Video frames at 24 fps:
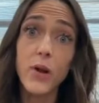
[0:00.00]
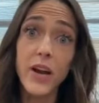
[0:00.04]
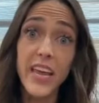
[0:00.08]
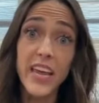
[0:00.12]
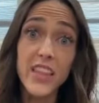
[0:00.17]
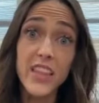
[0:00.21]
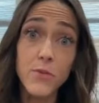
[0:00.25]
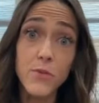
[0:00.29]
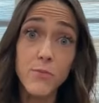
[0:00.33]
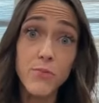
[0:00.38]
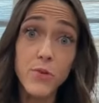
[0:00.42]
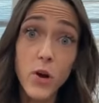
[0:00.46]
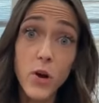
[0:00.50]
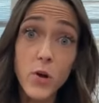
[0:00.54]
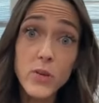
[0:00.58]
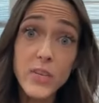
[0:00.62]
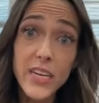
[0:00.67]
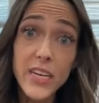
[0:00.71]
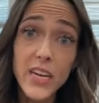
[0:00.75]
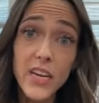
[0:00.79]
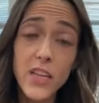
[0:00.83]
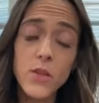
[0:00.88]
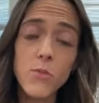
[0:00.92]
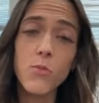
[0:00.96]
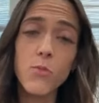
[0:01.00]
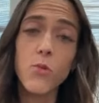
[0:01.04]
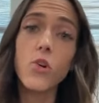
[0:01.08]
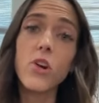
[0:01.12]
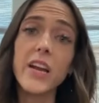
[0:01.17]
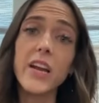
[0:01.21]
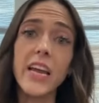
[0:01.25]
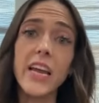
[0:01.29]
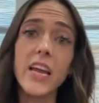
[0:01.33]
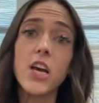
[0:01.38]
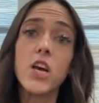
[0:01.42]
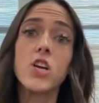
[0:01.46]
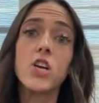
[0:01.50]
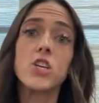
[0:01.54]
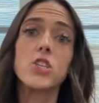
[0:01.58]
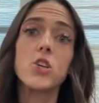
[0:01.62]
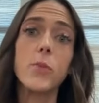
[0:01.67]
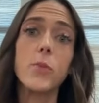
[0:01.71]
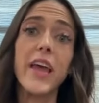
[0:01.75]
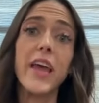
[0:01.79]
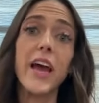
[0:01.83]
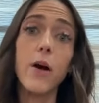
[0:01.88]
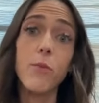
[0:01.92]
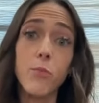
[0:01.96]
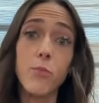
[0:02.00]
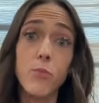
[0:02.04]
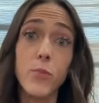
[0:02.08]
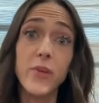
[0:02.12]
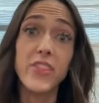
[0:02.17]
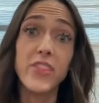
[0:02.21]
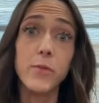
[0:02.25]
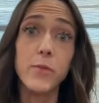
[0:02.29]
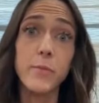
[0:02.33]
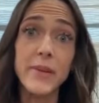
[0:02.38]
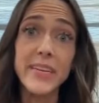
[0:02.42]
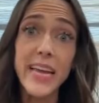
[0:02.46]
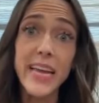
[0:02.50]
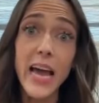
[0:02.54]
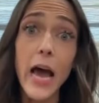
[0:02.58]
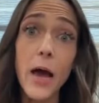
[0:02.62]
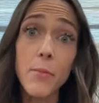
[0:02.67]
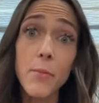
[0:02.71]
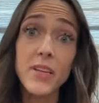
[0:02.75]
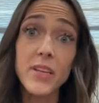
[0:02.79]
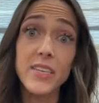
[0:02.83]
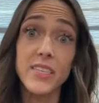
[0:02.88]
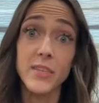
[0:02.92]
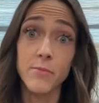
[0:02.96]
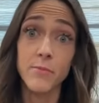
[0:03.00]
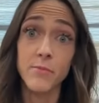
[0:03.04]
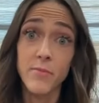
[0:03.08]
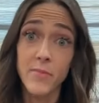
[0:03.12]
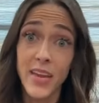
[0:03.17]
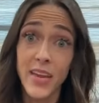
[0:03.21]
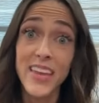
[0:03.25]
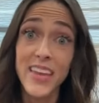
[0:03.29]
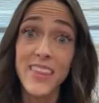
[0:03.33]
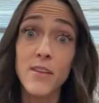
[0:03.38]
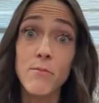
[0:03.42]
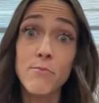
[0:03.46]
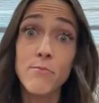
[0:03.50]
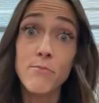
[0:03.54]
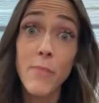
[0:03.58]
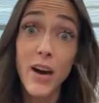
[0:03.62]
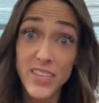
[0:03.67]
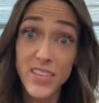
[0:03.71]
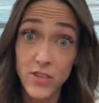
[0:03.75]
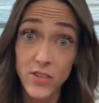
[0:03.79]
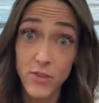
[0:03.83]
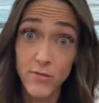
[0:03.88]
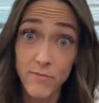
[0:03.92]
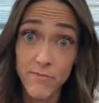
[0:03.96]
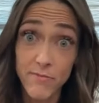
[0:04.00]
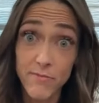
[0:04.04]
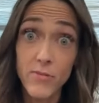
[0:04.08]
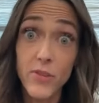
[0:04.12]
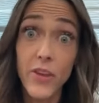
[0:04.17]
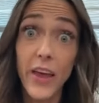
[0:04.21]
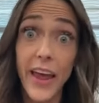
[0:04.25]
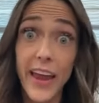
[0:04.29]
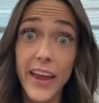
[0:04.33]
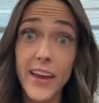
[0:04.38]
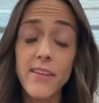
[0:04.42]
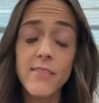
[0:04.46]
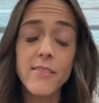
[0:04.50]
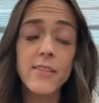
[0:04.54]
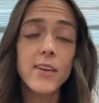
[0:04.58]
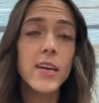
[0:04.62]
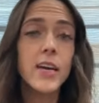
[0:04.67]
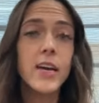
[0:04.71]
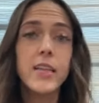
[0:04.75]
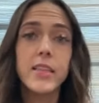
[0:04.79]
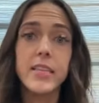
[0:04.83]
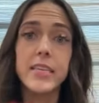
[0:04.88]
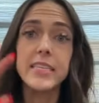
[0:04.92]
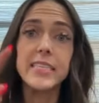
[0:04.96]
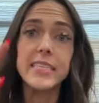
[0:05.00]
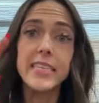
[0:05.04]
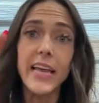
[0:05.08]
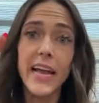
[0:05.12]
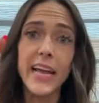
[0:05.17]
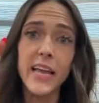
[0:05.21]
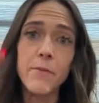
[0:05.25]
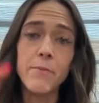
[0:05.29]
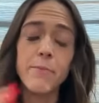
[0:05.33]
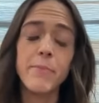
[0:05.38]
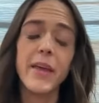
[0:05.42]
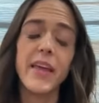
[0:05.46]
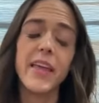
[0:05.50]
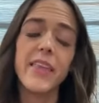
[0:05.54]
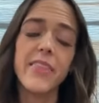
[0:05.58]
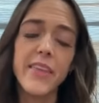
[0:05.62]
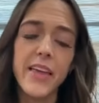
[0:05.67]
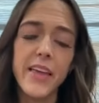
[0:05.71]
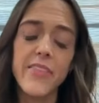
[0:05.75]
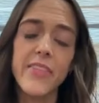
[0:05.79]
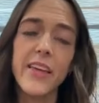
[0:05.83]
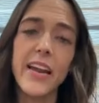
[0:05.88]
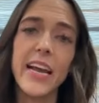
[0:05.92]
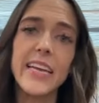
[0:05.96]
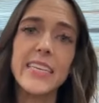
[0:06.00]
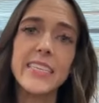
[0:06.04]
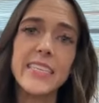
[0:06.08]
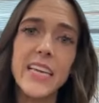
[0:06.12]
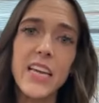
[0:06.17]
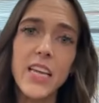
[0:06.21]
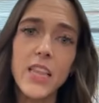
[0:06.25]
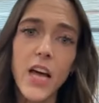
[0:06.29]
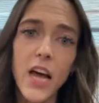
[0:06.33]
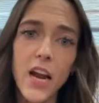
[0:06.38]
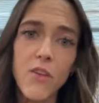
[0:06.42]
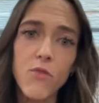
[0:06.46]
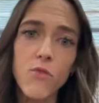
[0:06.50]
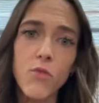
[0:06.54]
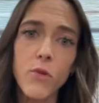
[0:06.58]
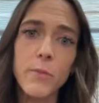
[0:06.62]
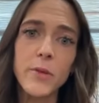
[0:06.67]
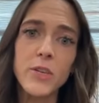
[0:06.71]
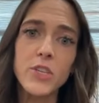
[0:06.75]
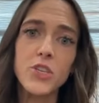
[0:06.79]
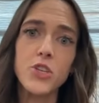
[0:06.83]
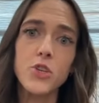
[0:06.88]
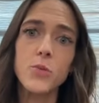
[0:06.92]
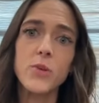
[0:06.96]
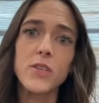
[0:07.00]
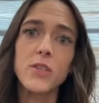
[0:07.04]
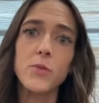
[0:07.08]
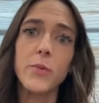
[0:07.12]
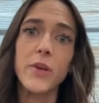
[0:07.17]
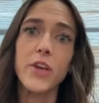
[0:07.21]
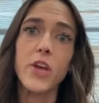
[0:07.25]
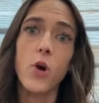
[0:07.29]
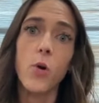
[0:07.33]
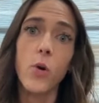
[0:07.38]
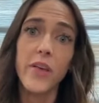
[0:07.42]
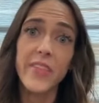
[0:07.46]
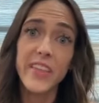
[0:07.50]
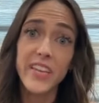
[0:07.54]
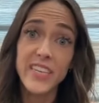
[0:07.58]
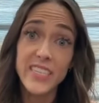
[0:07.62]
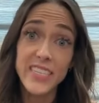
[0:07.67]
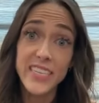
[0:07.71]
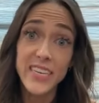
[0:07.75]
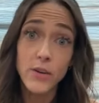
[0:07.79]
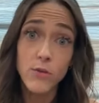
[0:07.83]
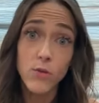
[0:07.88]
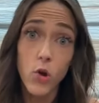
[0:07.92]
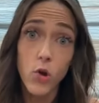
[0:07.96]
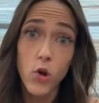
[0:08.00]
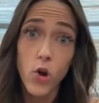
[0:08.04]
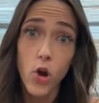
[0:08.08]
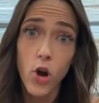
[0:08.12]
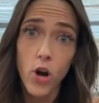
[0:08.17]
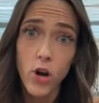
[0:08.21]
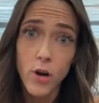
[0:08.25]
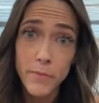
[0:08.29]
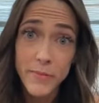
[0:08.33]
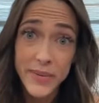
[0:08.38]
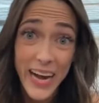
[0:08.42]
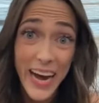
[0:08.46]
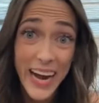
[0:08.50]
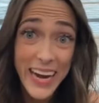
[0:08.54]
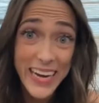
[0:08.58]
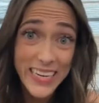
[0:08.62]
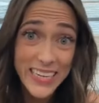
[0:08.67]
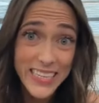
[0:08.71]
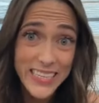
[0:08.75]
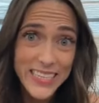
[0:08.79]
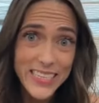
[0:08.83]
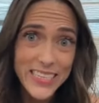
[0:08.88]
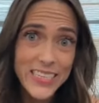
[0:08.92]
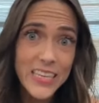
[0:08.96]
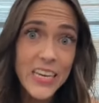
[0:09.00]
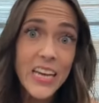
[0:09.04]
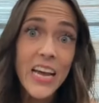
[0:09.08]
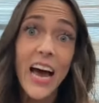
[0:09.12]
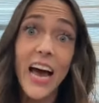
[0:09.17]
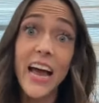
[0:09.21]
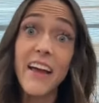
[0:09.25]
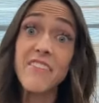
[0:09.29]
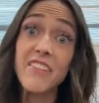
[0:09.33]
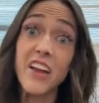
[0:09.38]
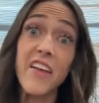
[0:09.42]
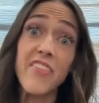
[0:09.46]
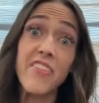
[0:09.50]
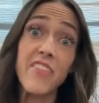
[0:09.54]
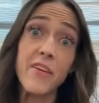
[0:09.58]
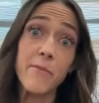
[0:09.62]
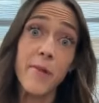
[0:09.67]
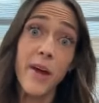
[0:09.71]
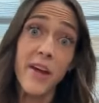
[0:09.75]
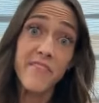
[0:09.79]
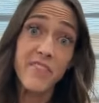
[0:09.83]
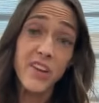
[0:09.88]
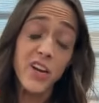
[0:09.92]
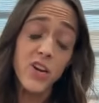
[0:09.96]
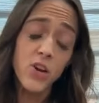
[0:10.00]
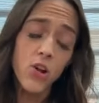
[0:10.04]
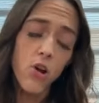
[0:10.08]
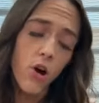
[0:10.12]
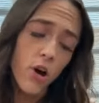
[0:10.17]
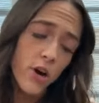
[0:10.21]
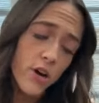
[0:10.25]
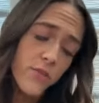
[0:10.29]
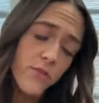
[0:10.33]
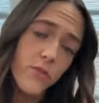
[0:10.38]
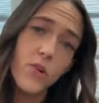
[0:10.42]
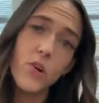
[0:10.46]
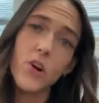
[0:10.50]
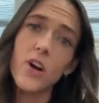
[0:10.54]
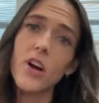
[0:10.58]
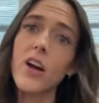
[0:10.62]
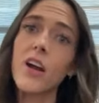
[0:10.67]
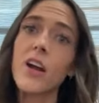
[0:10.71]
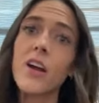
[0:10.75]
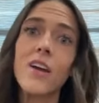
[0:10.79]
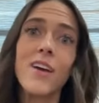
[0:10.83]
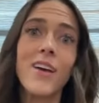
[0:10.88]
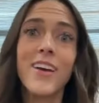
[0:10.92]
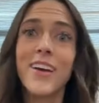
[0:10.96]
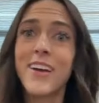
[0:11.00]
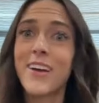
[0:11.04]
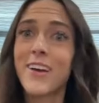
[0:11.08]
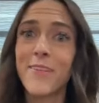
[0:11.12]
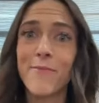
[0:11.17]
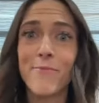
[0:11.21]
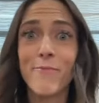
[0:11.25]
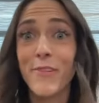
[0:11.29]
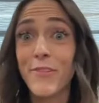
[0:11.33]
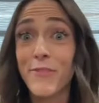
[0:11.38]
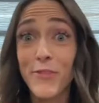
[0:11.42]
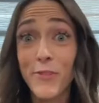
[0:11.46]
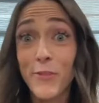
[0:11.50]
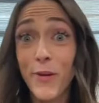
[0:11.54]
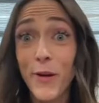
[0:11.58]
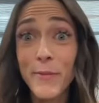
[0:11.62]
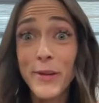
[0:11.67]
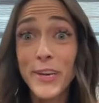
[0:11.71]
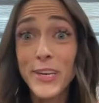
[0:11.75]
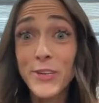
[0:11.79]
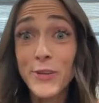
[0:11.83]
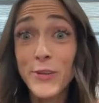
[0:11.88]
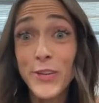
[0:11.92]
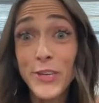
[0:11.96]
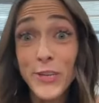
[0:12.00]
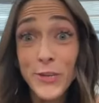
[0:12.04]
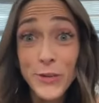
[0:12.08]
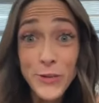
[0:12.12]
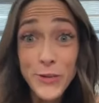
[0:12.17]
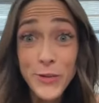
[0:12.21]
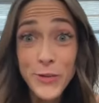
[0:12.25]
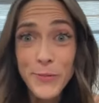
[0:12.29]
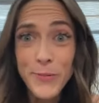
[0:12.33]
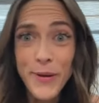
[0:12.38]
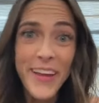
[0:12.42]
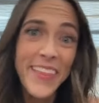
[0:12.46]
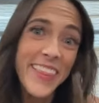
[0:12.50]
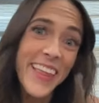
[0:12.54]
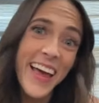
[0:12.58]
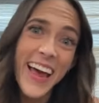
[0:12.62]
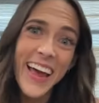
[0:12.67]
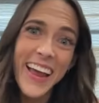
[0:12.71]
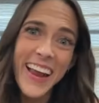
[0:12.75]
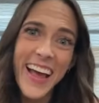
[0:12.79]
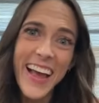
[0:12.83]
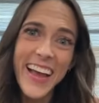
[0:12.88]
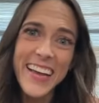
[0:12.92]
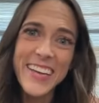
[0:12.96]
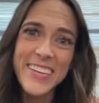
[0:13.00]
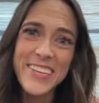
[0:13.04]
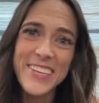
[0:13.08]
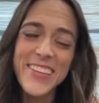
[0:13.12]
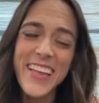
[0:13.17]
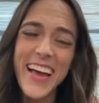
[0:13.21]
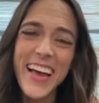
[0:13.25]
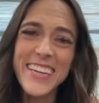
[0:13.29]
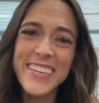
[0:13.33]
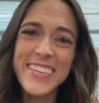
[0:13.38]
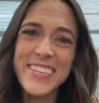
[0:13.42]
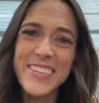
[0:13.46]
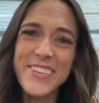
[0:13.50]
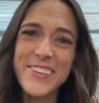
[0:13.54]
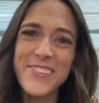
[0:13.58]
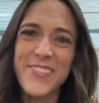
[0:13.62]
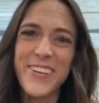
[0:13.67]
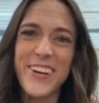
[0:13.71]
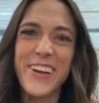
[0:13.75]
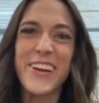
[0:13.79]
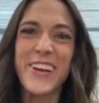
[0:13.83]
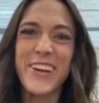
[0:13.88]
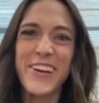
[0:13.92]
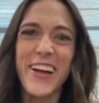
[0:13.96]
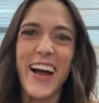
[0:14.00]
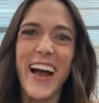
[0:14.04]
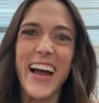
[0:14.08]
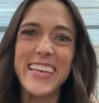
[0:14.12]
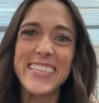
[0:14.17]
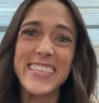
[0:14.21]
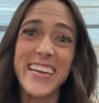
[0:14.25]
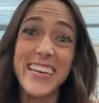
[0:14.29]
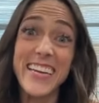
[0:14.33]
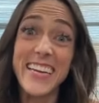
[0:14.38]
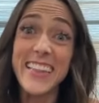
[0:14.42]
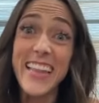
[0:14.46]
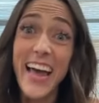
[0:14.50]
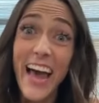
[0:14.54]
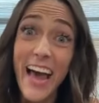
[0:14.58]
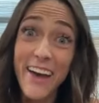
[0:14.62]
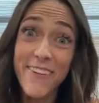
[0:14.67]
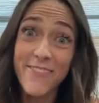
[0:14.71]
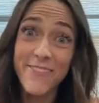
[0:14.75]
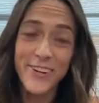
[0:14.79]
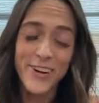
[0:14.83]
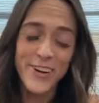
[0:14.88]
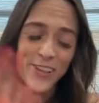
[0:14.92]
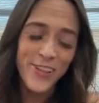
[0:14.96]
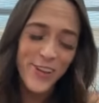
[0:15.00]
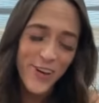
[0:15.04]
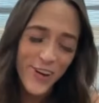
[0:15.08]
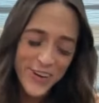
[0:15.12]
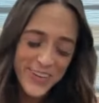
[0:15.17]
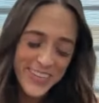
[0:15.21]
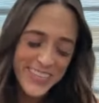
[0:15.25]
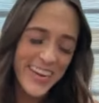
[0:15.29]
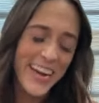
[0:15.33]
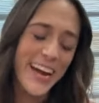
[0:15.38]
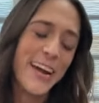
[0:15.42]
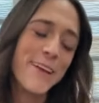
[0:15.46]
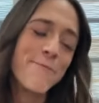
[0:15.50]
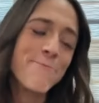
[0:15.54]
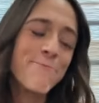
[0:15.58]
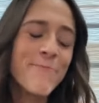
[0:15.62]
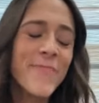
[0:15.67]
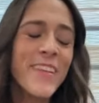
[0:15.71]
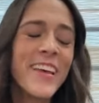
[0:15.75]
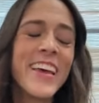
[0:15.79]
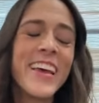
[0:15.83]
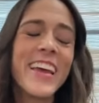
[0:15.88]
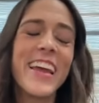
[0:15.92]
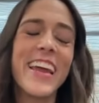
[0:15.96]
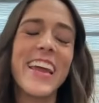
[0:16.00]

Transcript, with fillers: we wanna hit the protein in the morning, so we help with the metabolism and the muscle, okay? The second big thing that I see a lot of women do is we go on these zero carb diets. I've done them, I've done carnivore. If you want me to do a YouTube on that, I could do that too for you guys. I did that for a long time.